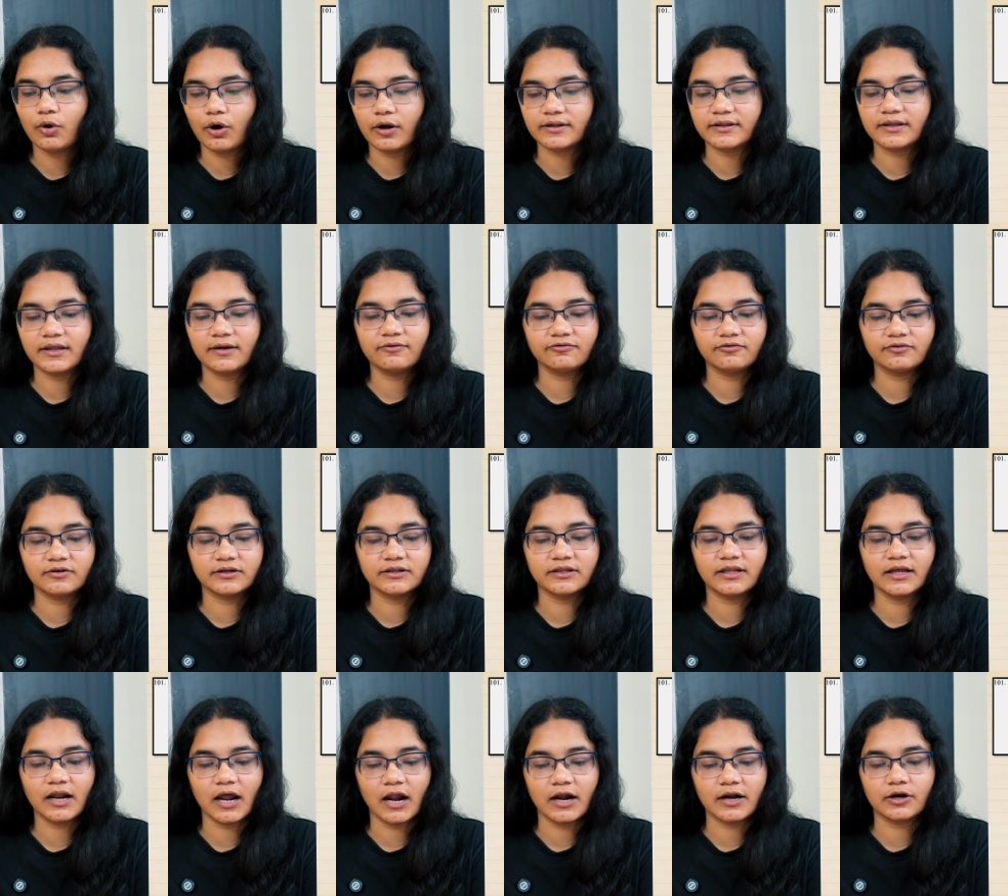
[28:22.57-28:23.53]
the
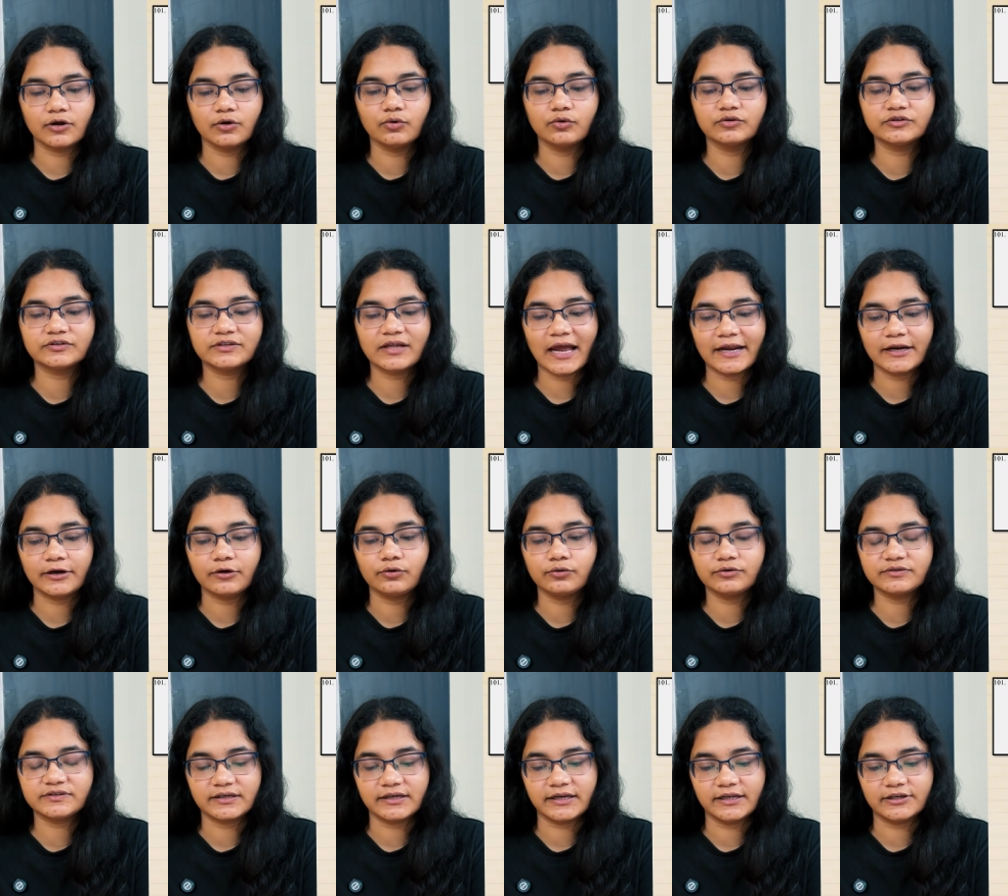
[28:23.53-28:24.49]
further undergoes
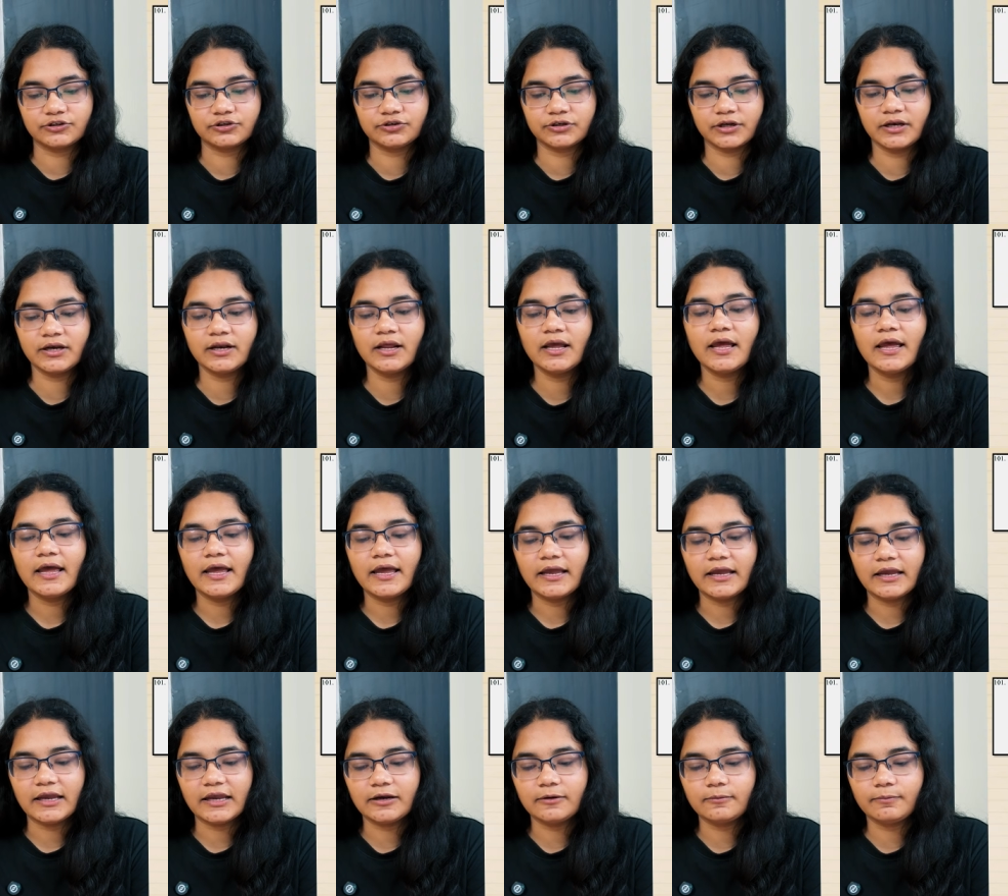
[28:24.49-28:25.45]
hydrogenation
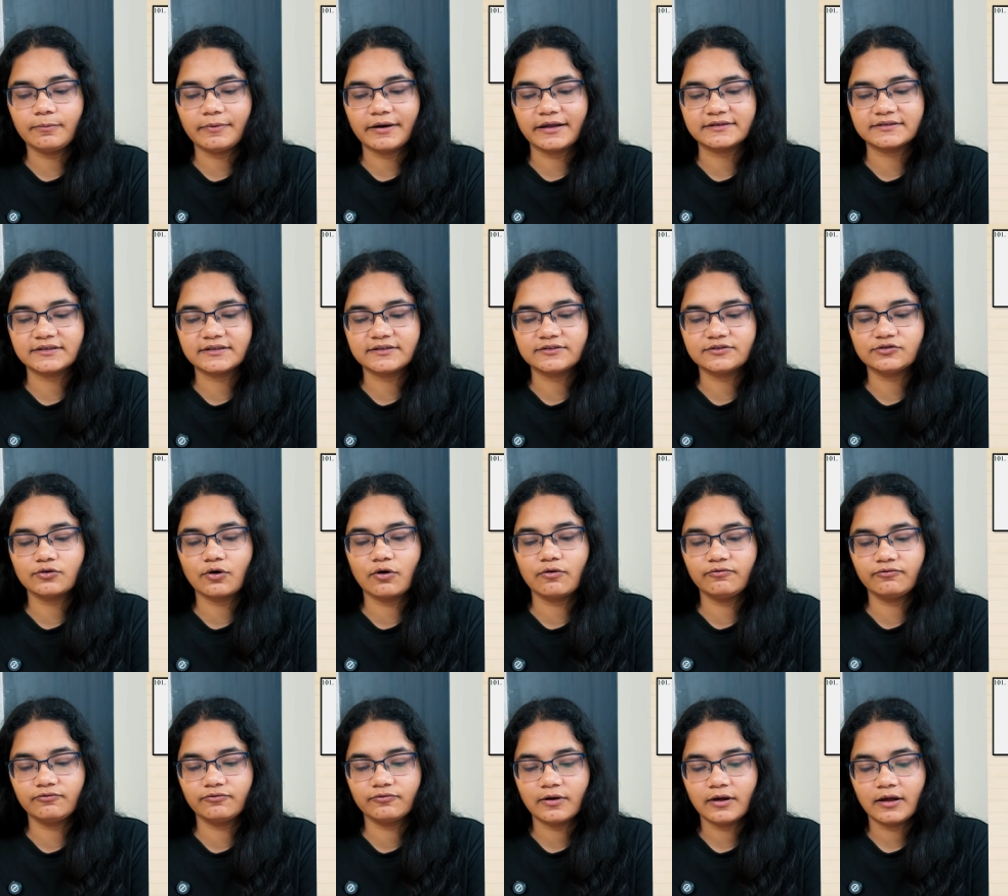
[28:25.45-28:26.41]
in
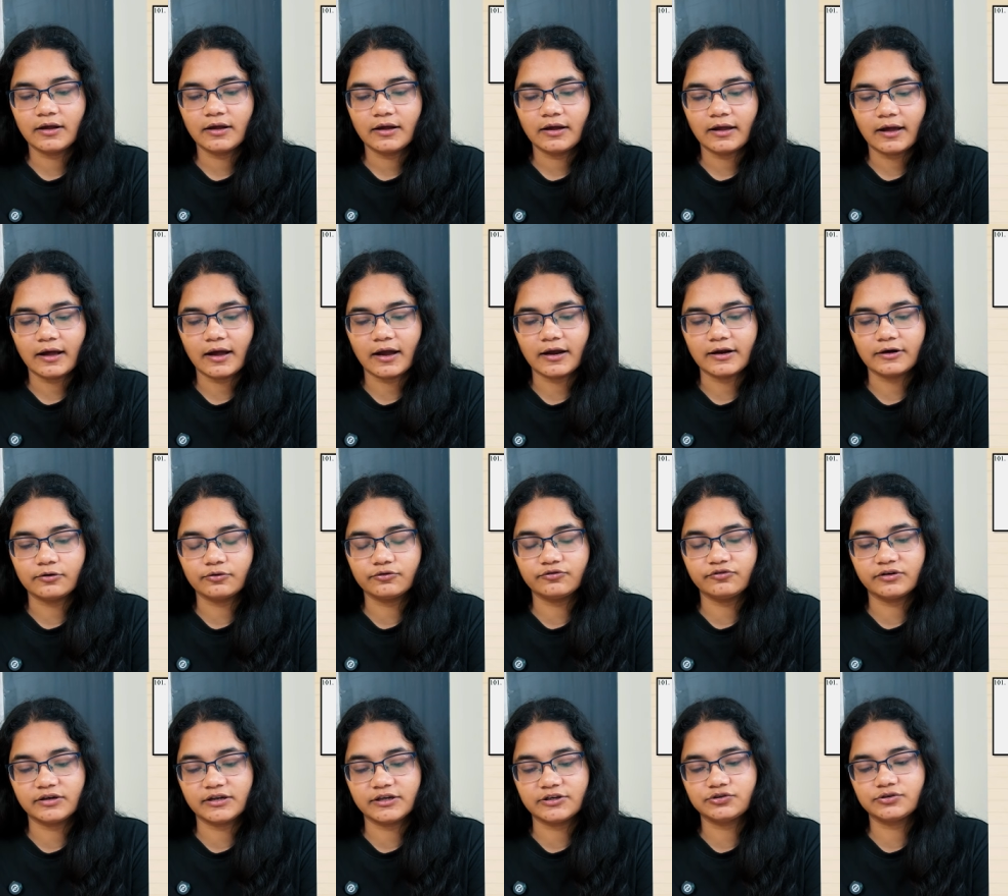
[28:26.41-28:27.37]

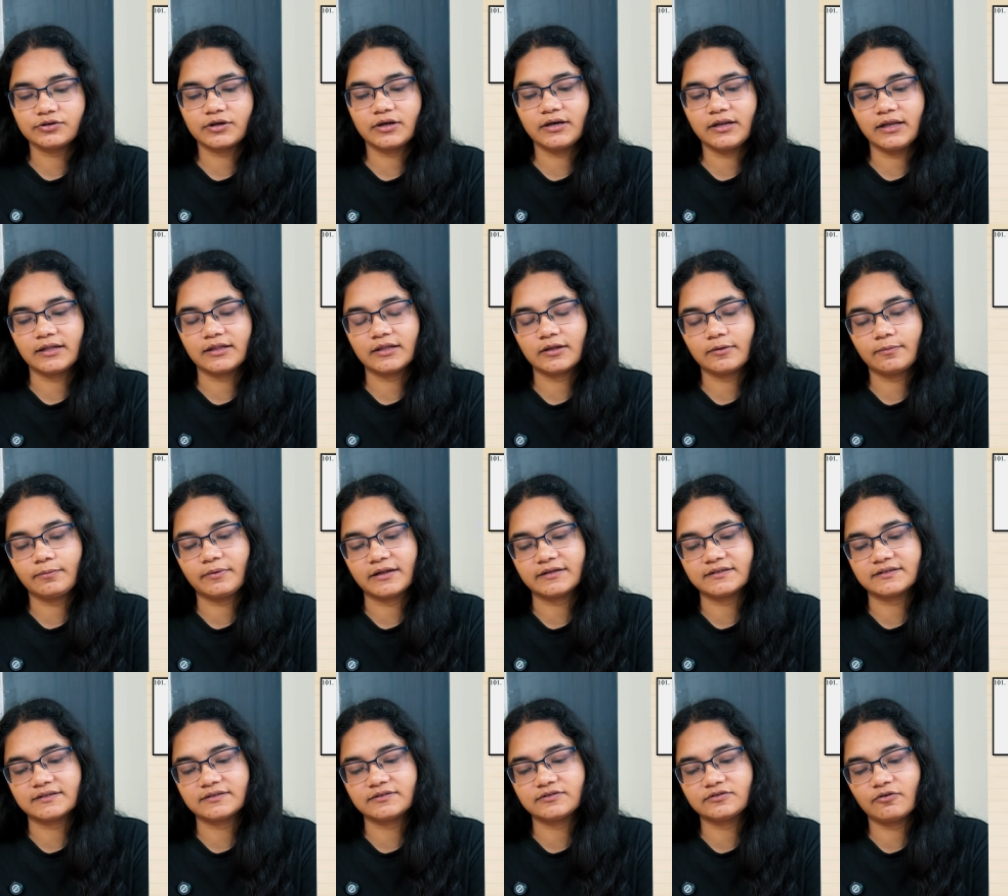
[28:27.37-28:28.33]
the
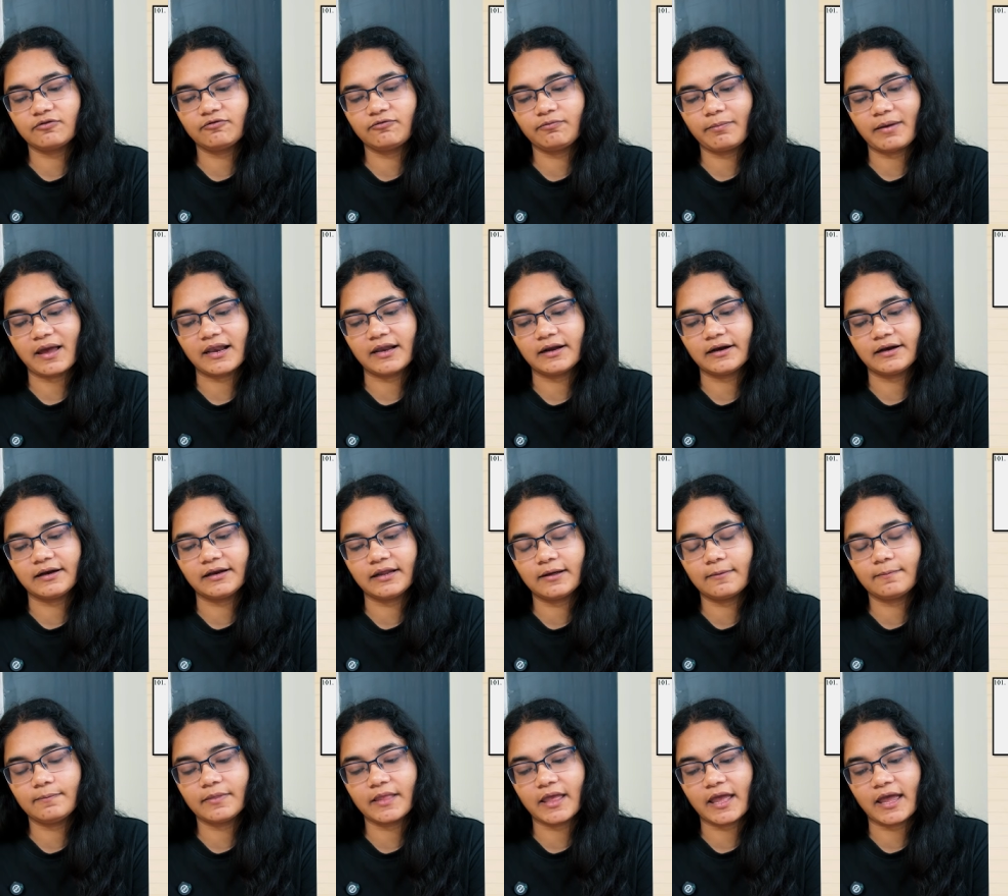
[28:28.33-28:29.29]
presence of
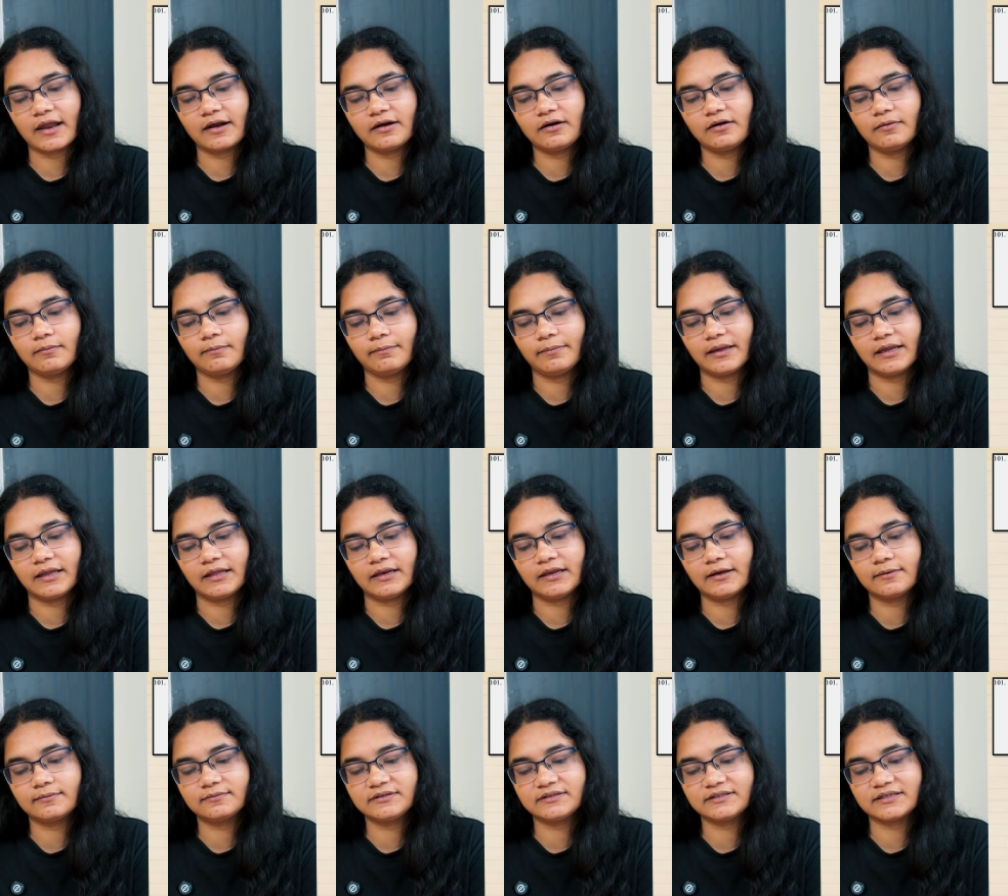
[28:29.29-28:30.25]
palladium and
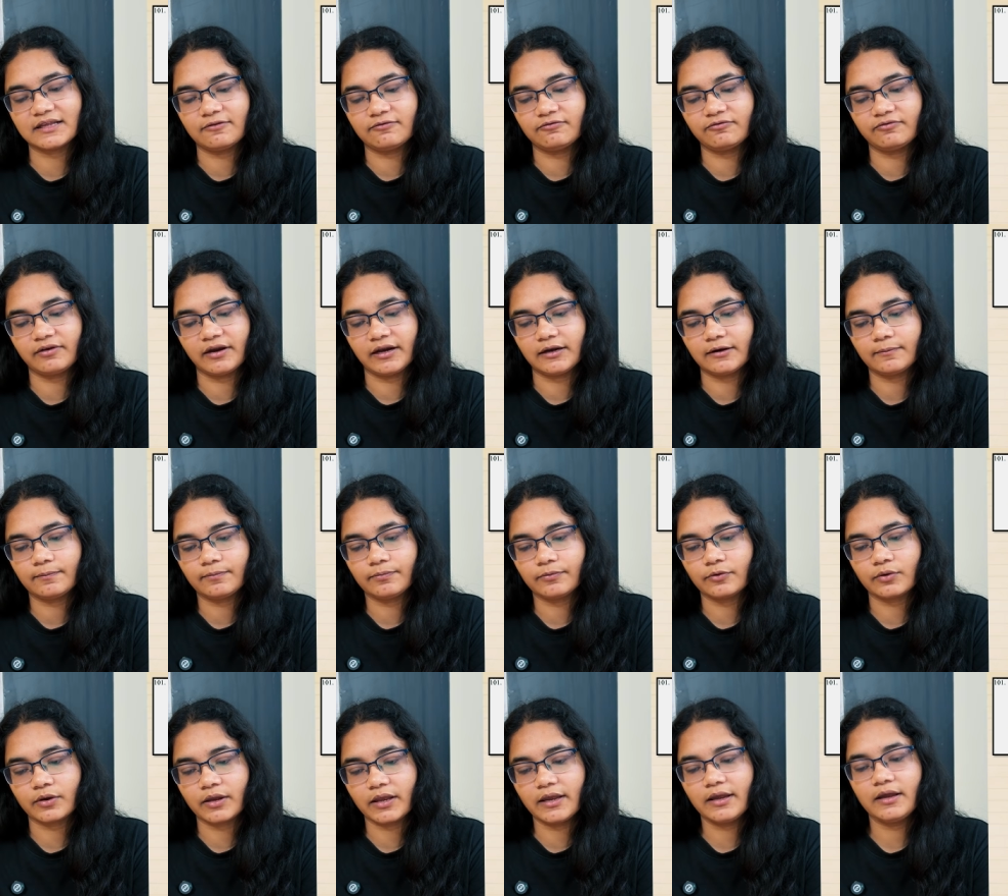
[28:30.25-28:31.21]
barium sulfate,
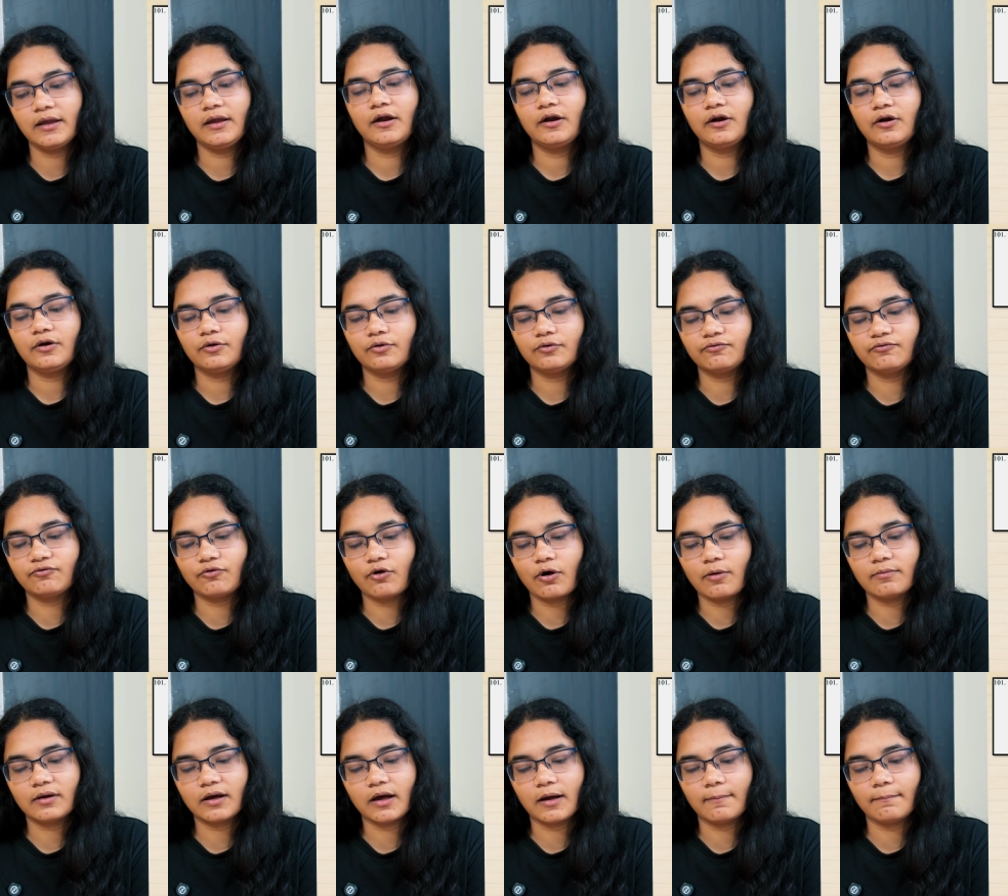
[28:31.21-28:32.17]
okay, to
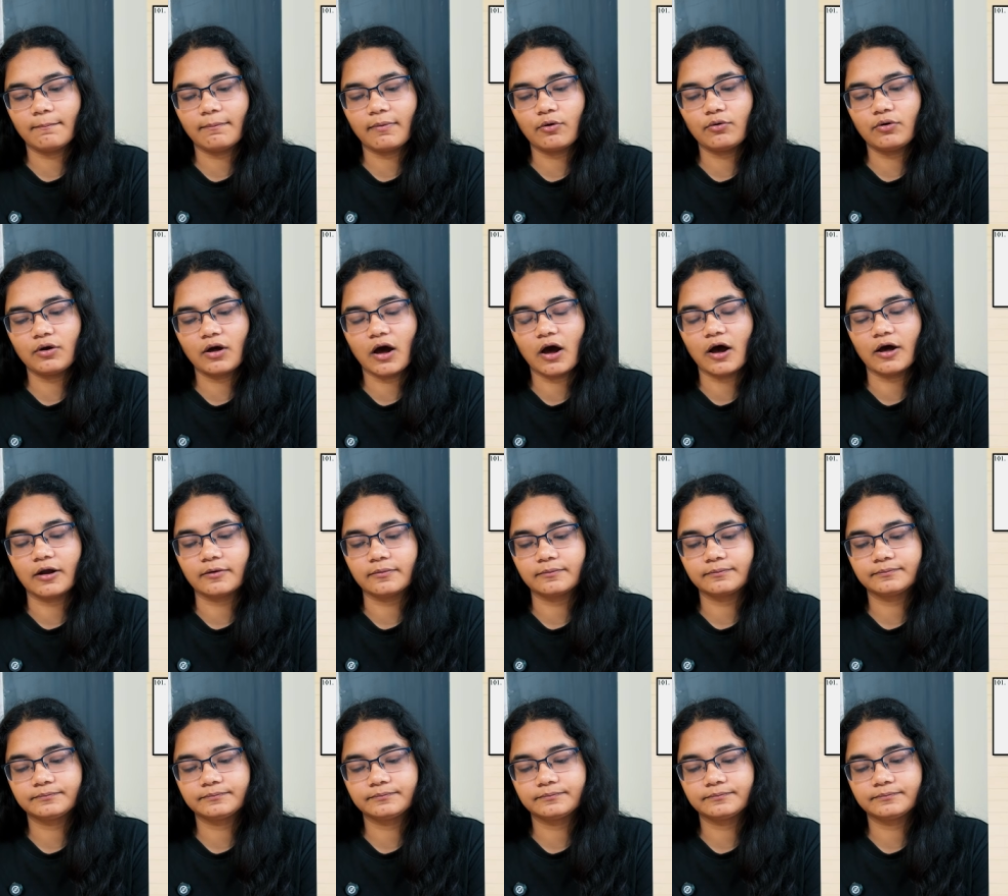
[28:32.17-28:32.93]
form compound R.